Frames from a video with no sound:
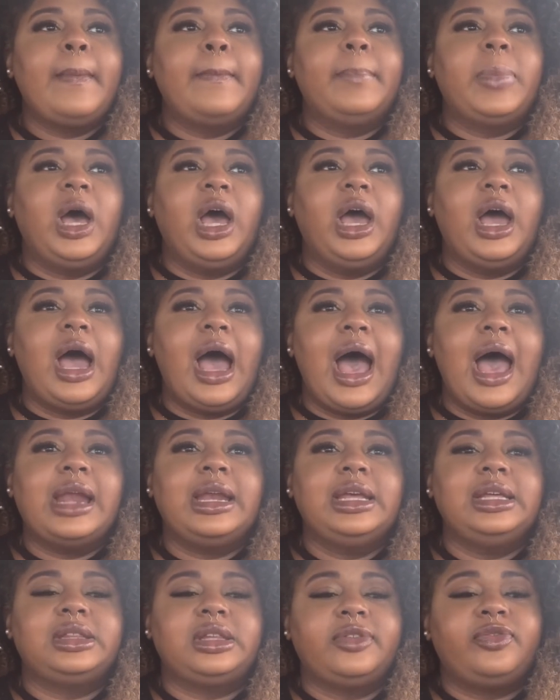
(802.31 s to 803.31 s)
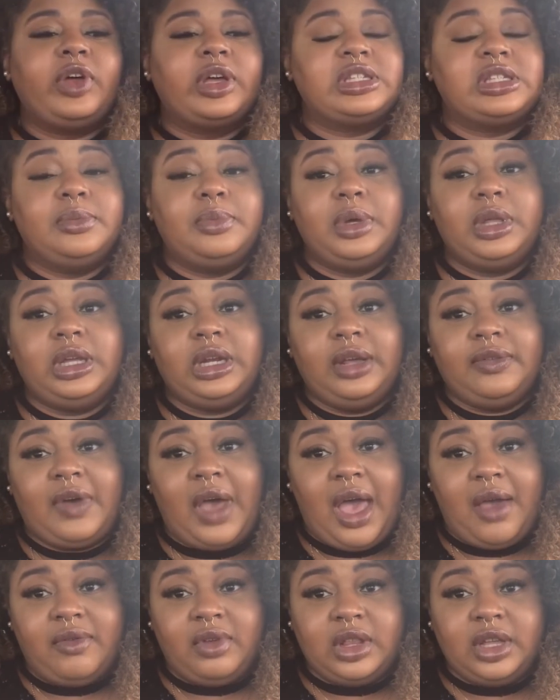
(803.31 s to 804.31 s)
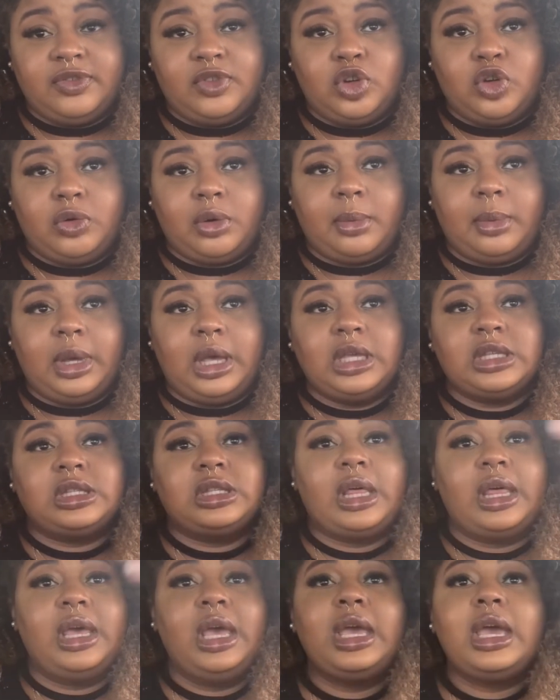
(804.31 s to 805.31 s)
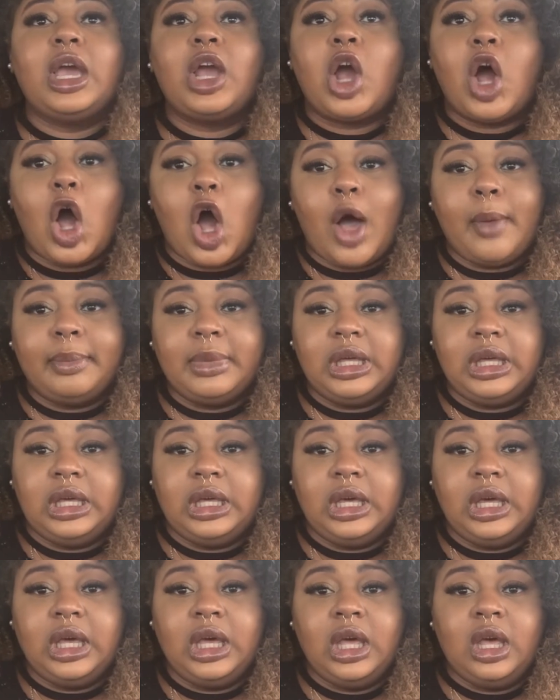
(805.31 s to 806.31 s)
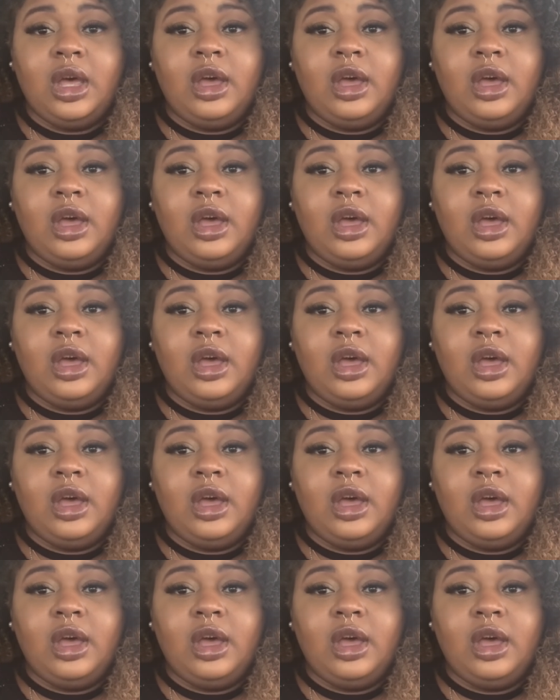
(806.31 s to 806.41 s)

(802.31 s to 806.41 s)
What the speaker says: But I need the flexibility of having Lyft and Uber, because they can call me